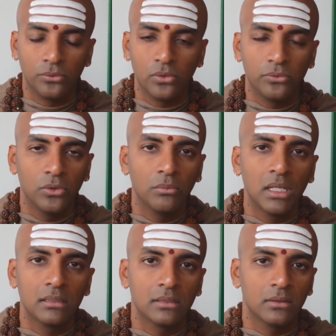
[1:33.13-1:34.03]
for a few
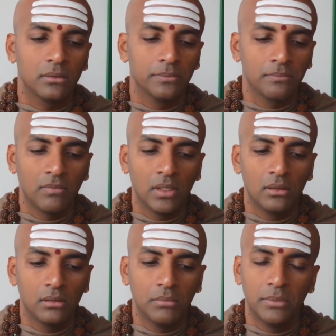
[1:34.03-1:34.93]
months or
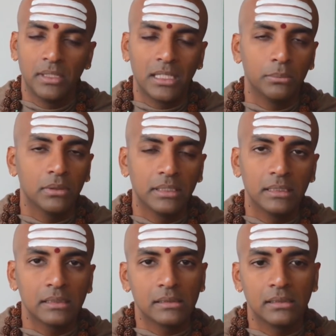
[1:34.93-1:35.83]
maybe a couple of
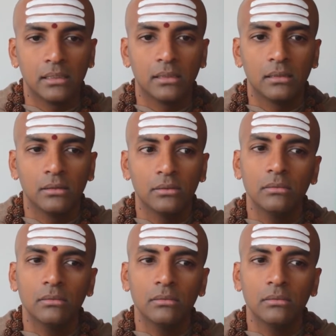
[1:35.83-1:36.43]
years, they're